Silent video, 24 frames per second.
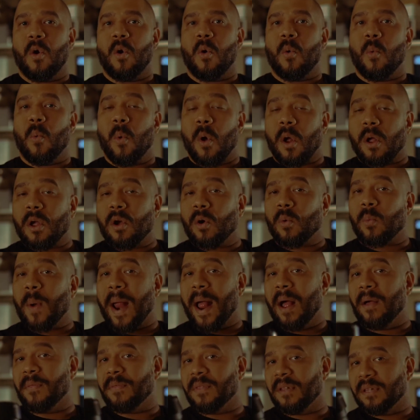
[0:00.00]
Work
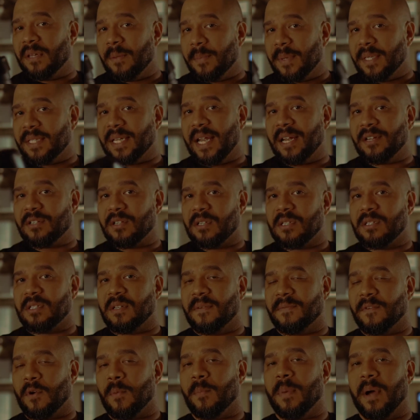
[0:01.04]
around the limitations
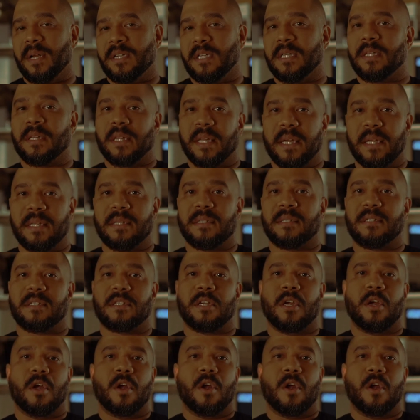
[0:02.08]
of your budget lens.